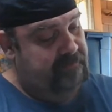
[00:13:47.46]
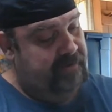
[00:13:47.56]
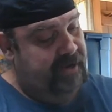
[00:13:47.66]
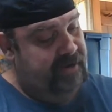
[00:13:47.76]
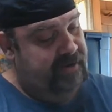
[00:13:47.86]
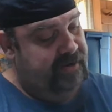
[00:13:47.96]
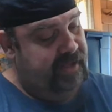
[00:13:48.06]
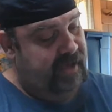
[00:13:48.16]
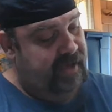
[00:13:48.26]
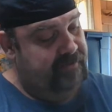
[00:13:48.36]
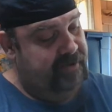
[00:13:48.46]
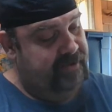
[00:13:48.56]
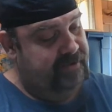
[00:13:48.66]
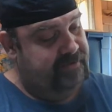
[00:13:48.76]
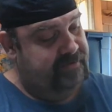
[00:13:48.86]
Brandon
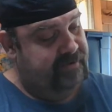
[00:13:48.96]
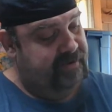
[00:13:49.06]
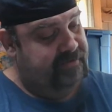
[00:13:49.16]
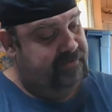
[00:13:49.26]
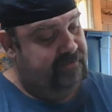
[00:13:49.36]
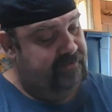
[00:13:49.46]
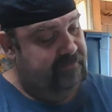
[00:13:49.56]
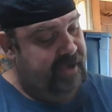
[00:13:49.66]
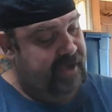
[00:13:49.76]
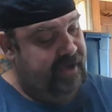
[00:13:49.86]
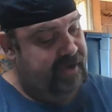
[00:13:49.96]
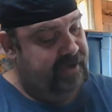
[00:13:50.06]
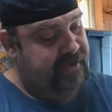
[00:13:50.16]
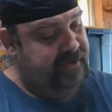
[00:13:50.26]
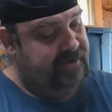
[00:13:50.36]
Thomas, Craig Cermak,
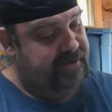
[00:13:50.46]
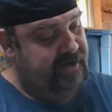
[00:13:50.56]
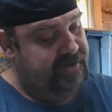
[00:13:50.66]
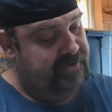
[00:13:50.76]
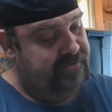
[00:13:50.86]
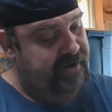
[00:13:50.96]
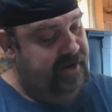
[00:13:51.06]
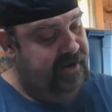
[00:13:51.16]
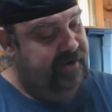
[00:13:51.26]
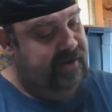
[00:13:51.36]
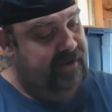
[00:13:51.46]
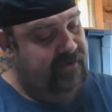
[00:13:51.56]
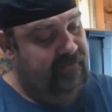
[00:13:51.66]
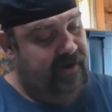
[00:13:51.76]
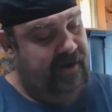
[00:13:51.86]
Josh Reed,
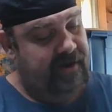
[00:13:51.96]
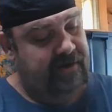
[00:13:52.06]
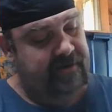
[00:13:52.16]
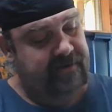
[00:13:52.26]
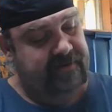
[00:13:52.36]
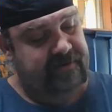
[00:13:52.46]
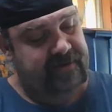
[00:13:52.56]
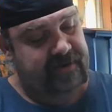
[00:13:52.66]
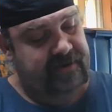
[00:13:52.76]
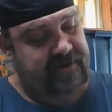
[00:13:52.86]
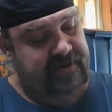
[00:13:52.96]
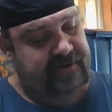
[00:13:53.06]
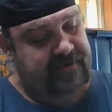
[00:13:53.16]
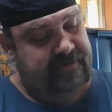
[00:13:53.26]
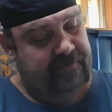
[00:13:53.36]
Dan Waters.
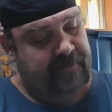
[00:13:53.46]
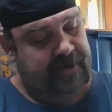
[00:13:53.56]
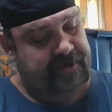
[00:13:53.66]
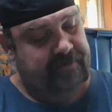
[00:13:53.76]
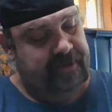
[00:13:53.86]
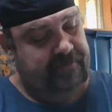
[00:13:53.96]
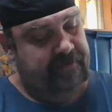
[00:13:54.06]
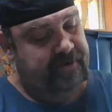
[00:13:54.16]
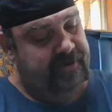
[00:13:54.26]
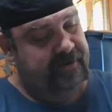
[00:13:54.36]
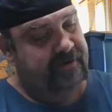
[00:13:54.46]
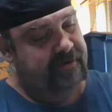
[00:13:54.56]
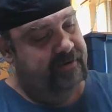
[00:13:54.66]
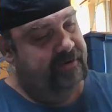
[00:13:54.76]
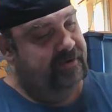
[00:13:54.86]
Just a bunch of people in here.
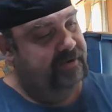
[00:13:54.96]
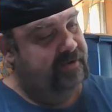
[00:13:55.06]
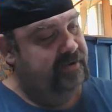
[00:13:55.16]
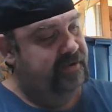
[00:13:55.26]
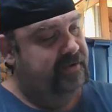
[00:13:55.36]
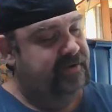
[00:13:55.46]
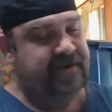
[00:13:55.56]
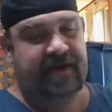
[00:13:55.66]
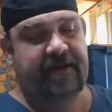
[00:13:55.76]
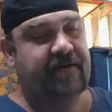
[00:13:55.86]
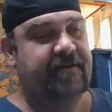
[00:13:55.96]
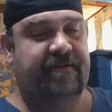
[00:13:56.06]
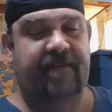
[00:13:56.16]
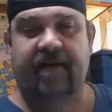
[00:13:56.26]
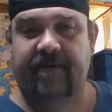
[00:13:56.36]
I
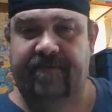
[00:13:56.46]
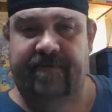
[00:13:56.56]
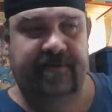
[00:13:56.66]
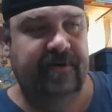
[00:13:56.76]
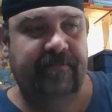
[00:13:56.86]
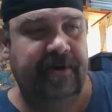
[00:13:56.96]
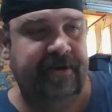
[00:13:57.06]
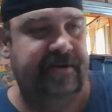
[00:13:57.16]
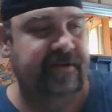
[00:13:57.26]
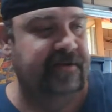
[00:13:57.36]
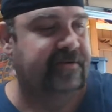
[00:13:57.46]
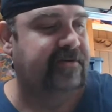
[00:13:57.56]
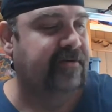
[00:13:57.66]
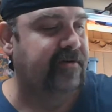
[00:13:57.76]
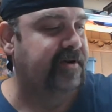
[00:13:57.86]
always love a bunch of little
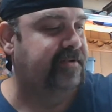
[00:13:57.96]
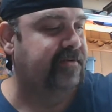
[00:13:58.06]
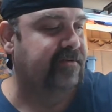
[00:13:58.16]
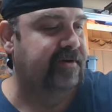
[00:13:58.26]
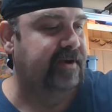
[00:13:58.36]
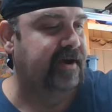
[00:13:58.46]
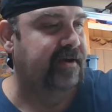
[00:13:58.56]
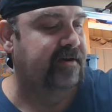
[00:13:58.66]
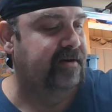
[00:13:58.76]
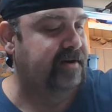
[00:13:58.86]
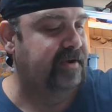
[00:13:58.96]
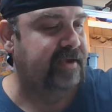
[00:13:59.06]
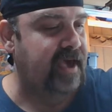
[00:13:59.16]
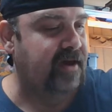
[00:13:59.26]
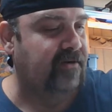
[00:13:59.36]
stories thrown together.
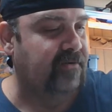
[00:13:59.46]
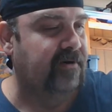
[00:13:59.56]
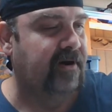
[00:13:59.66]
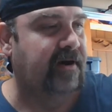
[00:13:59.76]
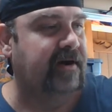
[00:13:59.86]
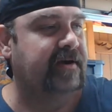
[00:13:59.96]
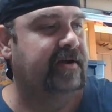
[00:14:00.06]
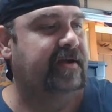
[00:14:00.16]
Can't go wrong.